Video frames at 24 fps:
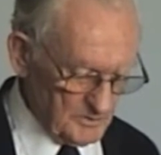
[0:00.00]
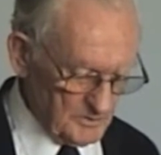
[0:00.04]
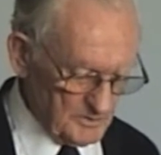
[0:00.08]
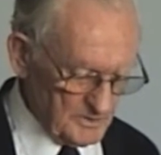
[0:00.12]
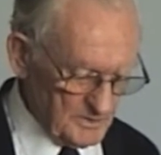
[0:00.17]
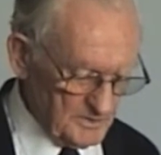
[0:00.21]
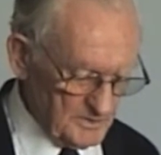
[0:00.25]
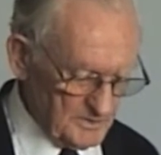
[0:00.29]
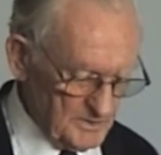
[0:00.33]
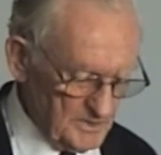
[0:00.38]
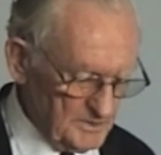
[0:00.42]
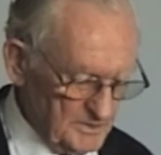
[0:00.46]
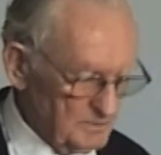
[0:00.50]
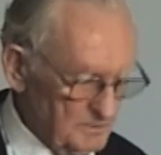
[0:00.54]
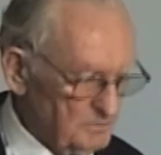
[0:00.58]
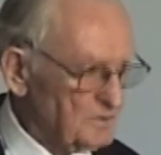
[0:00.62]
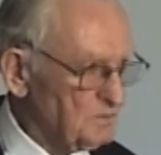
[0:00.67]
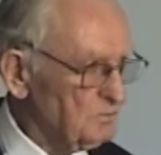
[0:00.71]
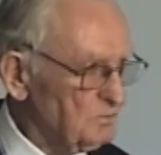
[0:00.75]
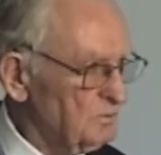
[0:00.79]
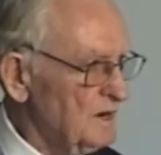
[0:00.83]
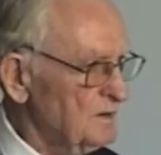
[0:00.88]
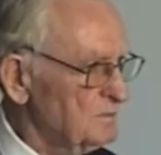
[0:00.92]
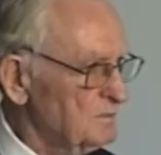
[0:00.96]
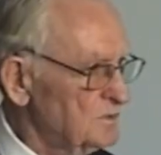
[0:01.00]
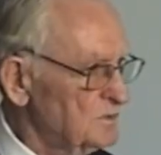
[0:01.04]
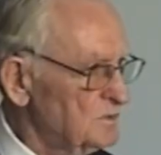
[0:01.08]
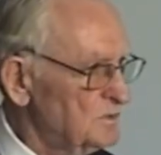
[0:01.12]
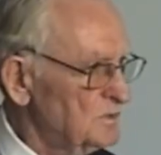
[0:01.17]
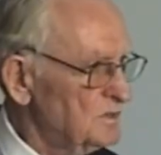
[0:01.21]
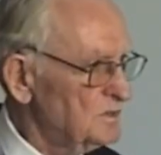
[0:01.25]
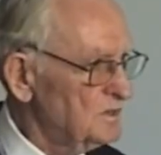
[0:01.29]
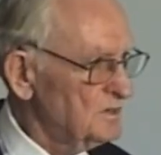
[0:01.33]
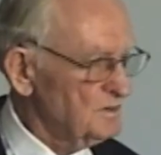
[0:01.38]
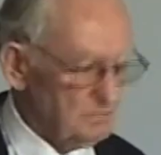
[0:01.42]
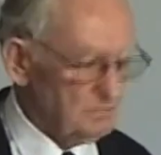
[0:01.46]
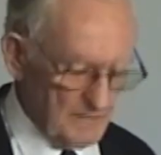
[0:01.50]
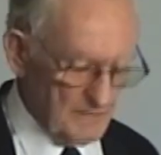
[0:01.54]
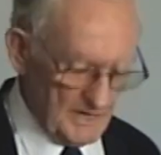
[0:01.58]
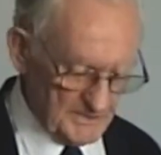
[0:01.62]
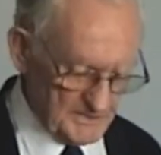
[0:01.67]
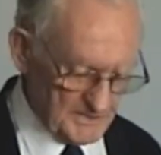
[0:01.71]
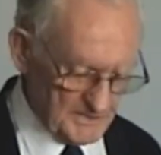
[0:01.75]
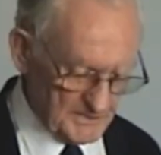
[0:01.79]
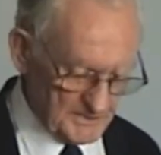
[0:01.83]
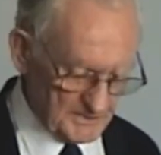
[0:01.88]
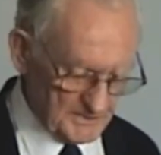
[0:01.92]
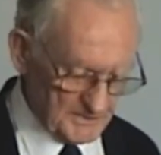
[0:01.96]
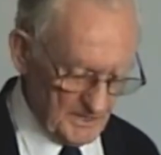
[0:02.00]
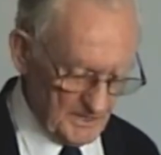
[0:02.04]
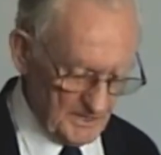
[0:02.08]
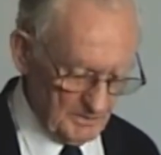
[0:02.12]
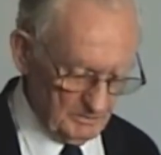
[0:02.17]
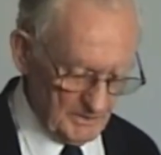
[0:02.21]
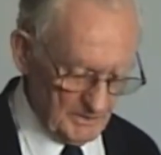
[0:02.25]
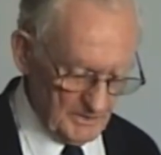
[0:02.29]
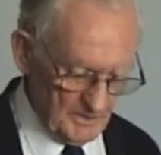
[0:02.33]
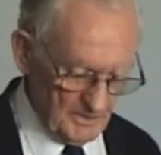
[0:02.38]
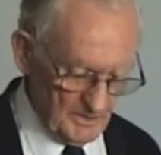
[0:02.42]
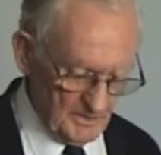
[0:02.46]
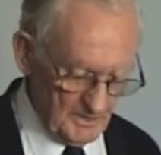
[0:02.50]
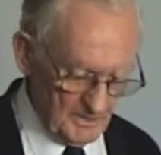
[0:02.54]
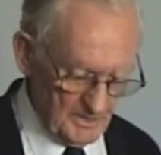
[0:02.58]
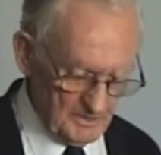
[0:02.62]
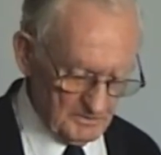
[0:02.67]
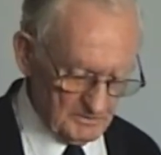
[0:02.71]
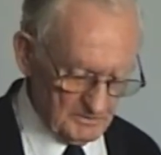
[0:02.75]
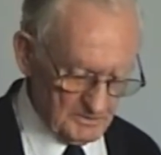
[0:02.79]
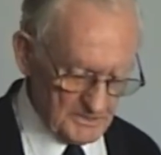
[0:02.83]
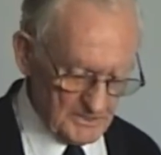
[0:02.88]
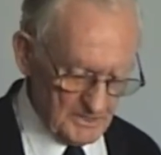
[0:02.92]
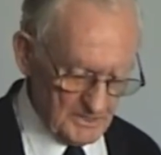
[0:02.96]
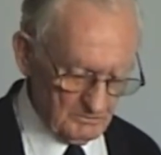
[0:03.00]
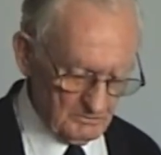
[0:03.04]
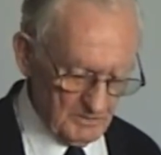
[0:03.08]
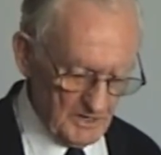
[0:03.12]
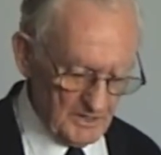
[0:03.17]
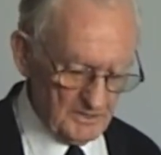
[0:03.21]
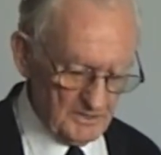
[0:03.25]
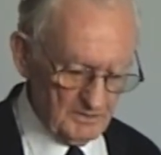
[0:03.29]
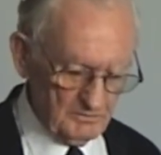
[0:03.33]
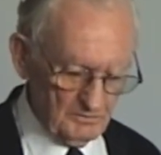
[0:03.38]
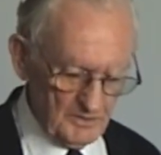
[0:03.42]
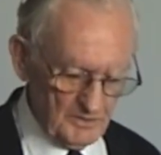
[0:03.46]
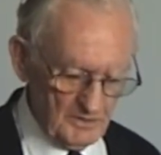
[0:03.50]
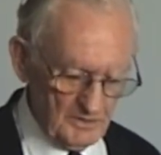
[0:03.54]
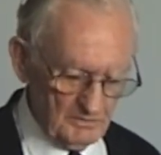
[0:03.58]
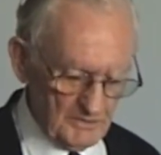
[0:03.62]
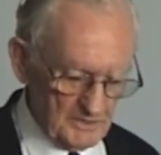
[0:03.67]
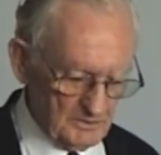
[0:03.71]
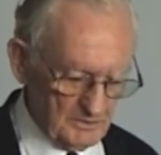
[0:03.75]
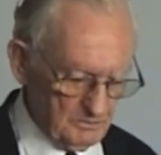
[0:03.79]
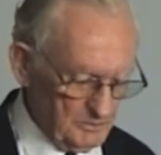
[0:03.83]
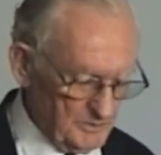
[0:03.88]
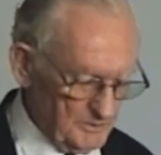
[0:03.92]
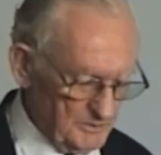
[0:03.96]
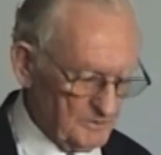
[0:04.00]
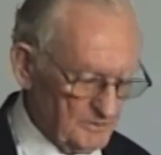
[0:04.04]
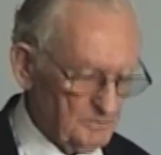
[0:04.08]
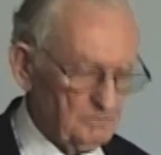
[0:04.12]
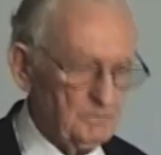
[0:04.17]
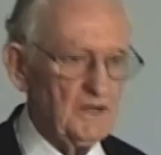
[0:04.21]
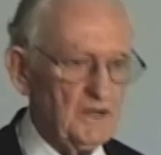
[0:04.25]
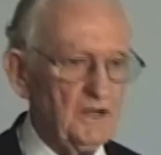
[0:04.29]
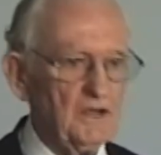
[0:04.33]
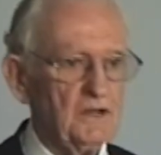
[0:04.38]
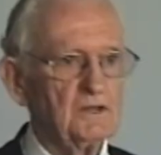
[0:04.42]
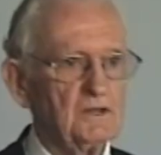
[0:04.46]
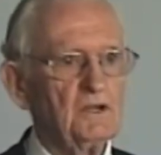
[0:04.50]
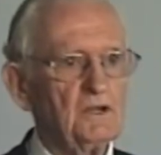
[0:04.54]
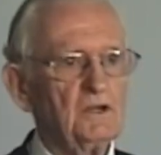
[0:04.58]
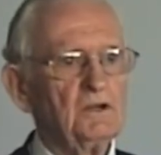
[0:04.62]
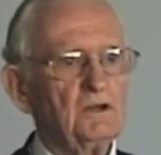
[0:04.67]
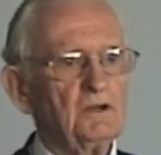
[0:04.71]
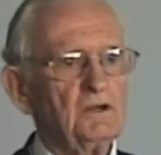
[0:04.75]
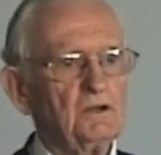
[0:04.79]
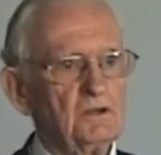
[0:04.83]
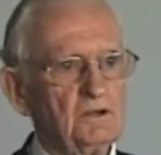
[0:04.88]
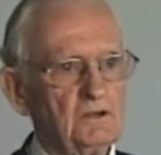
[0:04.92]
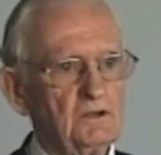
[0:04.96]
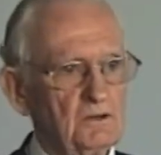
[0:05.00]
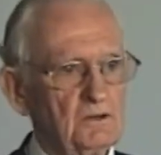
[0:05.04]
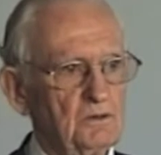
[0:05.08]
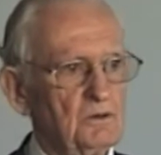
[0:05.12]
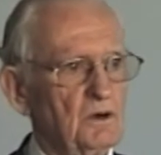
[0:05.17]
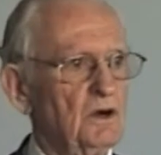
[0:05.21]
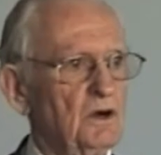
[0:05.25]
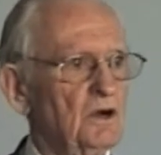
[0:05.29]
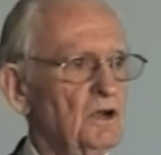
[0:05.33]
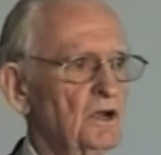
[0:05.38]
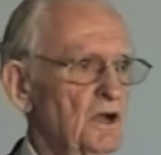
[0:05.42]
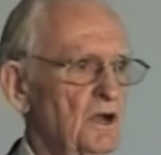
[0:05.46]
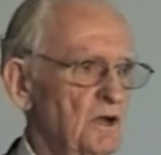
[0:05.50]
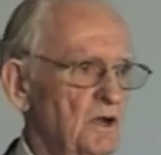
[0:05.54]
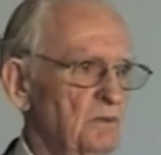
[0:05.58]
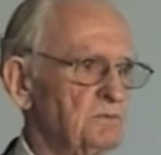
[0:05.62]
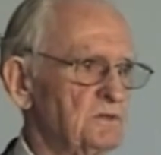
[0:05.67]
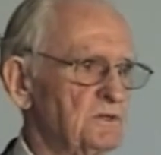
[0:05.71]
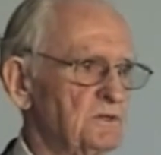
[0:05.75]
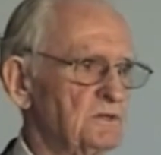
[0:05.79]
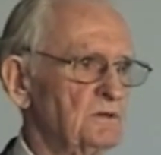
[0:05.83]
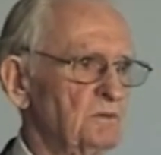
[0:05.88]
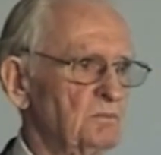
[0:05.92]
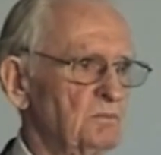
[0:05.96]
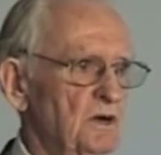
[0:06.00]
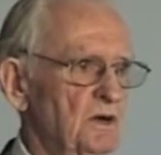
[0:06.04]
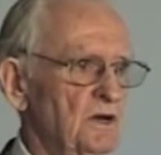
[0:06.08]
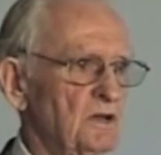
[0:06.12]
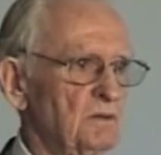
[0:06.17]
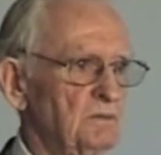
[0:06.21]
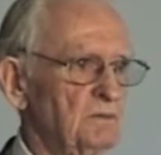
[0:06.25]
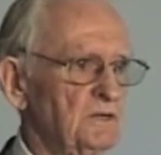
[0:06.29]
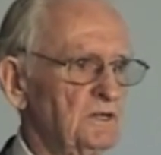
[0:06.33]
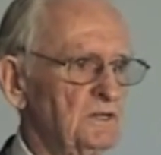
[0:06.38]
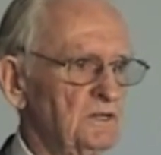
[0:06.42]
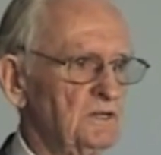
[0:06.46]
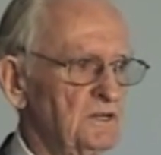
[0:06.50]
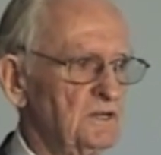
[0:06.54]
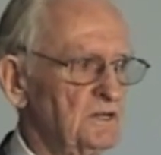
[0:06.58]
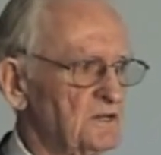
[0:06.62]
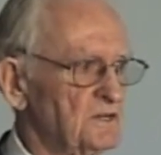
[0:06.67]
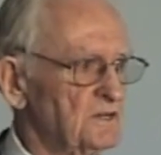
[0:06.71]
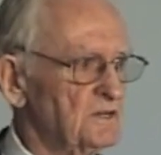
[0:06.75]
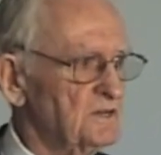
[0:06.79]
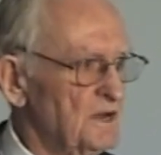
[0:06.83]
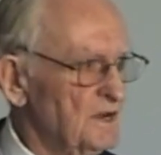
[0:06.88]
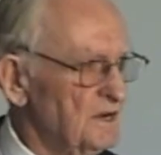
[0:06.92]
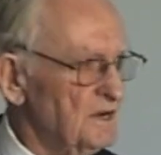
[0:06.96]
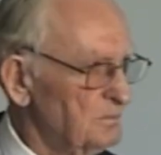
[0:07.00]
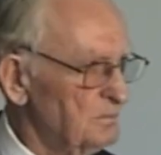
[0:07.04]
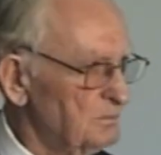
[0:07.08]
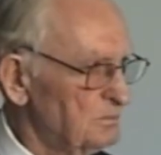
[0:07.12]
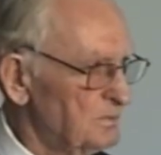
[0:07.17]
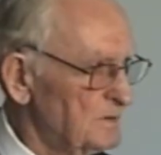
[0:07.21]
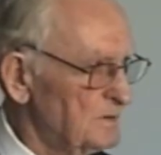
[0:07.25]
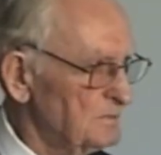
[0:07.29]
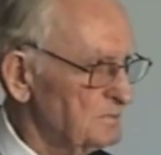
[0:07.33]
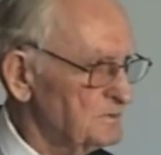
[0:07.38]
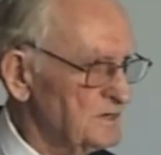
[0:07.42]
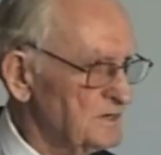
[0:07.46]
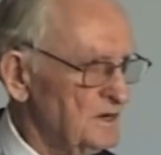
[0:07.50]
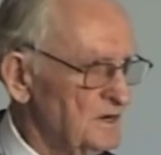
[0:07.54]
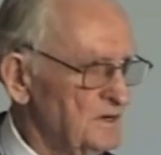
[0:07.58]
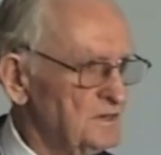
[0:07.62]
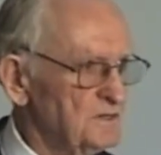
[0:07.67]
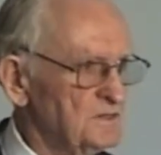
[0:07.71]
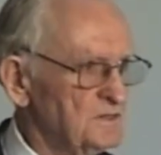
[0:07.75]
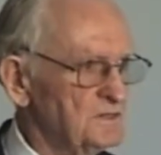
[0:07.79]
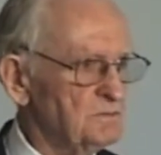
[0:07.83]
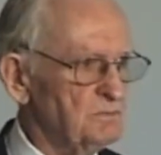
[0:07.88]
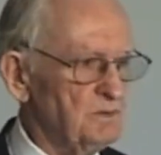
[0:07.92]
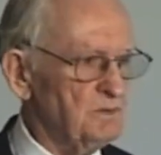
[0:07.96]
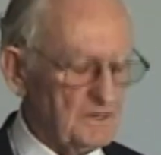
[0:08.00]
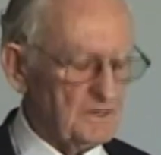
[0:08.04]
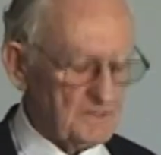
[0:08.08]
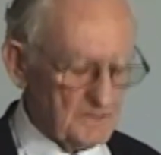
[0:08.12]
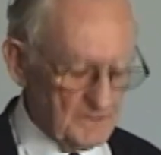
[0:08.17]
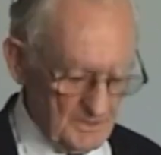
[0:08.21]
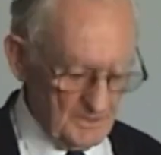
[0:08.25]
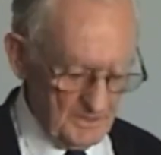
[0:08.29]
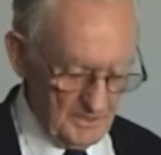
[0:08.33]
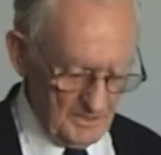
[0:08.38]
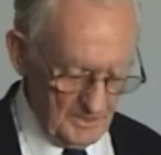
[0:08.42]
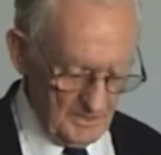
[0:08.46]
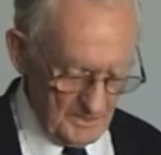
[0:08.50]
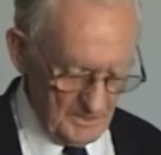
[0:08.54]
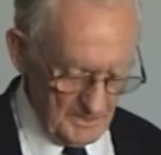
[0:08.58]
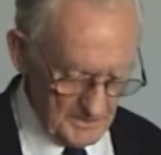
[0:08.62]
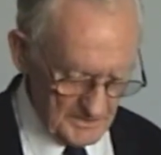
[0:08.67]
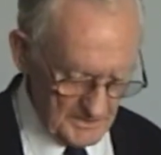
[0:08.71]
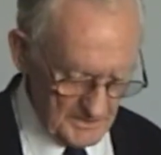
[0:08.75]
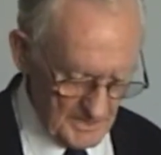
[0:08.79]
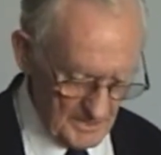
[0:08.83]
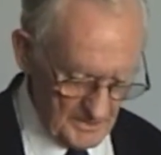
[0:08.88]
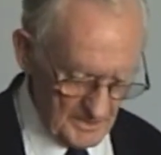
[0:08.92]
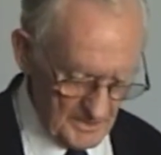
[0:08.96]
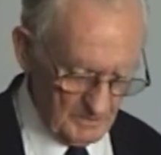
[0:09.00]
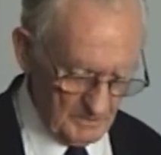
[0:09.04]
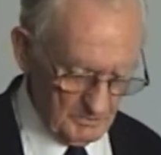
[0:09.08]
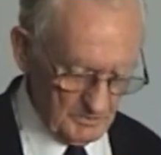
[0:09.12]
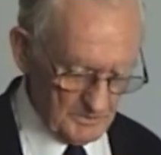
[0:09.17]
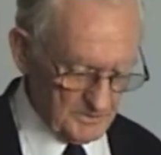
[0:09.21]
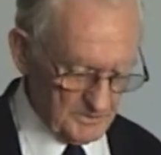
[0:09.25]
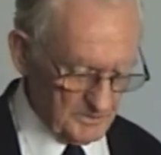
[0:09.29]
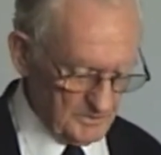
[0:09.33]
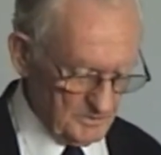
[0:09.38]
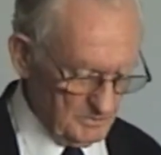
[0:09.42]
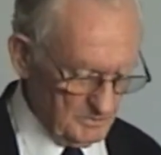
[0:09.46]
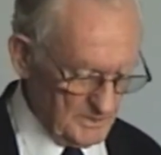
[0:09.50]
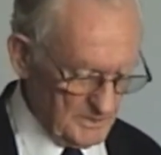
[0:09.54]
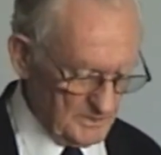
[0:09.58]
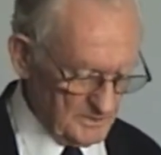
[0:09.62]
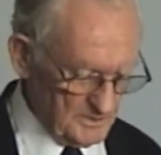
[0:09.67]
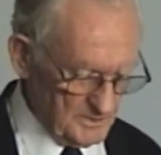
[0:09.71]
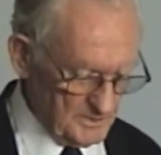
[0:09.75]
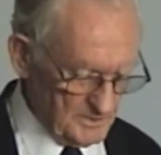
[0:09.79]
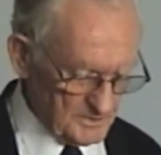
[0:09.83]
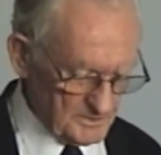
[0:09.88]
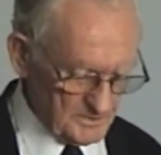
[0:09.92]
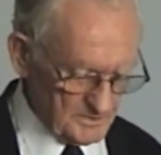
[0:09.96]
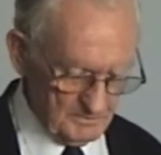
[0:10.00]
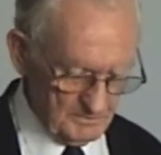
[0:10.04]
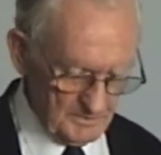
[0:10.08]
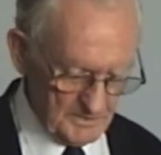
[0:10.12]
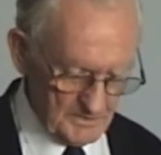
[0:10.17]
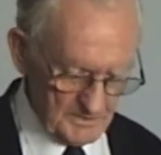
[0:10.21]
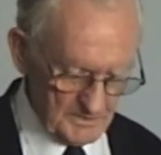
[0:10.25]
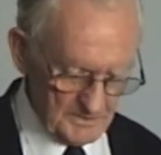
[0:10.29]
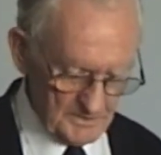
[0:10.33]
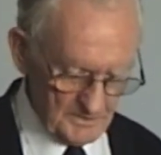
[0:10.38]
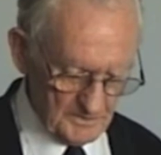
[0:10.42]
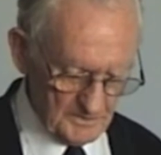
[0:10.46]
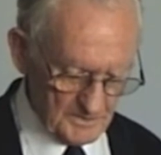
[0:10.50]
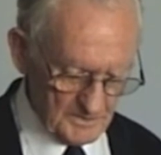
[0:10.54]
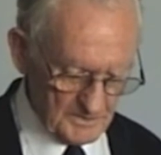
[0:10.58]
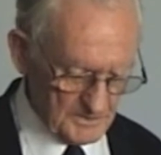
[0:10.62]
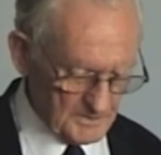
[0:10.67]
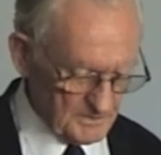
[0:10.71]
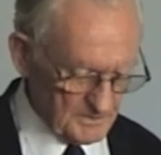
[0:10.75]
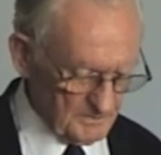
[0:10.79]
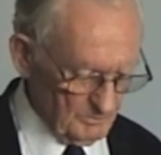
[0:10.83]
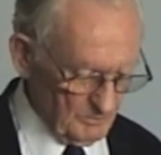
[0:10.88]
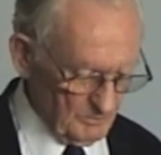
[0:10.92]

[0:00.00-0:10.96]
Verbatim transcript: we'll continue with one more mass escape, an interesting one involving a Perth man who I hoped might have been here today, Bob Jones, but is unable to because of his illness.